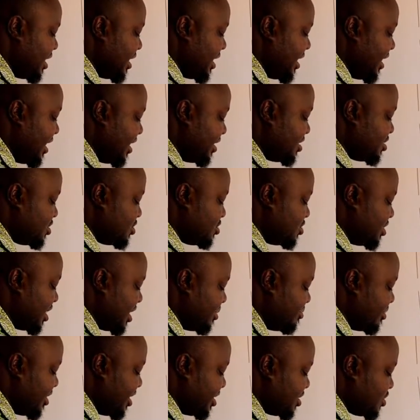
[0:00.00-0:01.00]
H to the
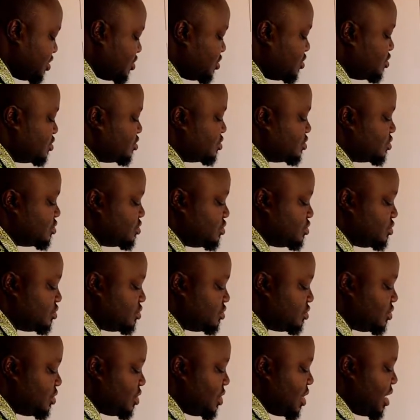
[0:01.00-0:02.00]
base 2,
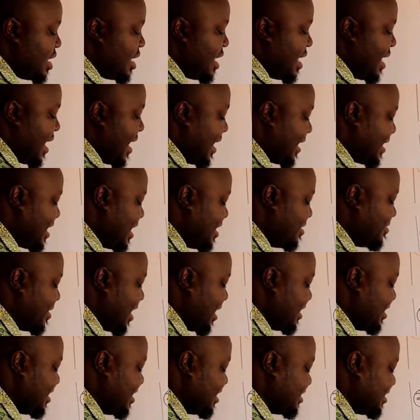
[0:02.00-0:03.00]
I can
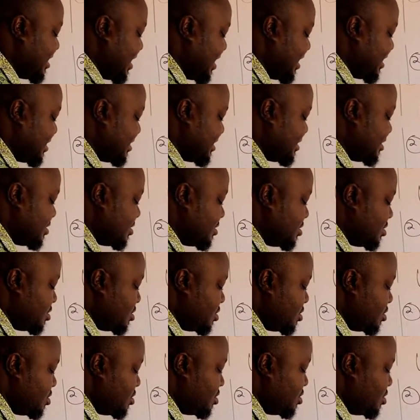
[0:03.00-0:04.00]
write this as
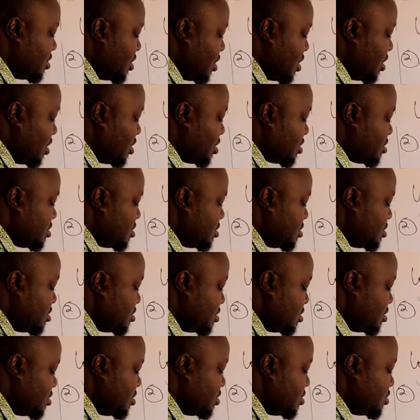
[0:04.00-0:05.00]
log
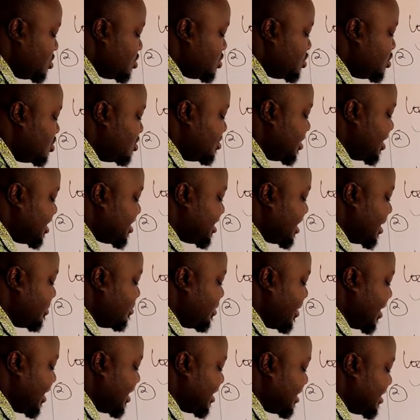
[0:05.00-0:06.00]
2 raised to the
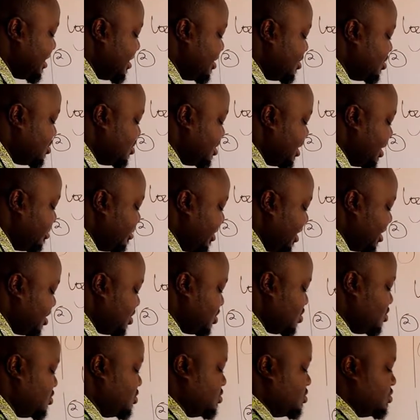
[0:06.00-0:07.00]
power 3 to the
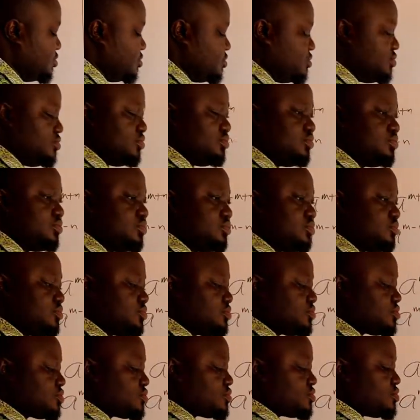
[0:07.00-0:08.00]
base 2.
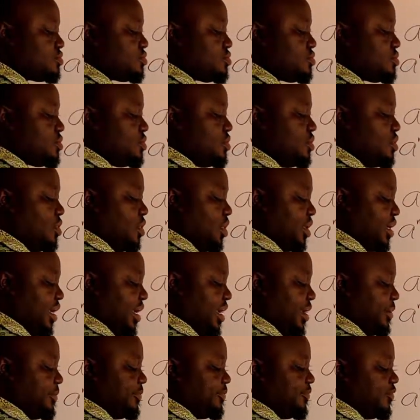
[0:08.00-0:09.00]

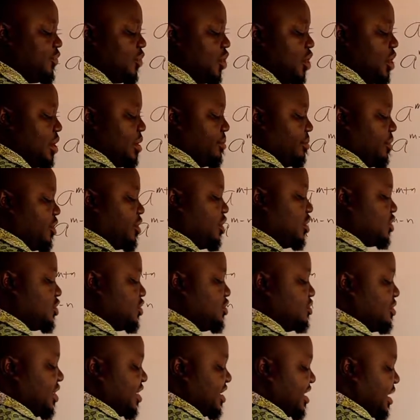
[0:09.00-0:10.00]
Okay? Because
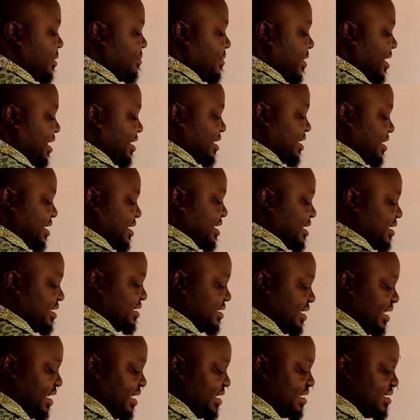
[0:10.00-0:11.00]
2 raised to the power 3
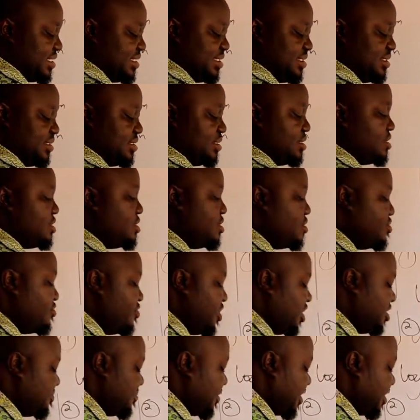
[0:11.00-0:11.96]
is 8, which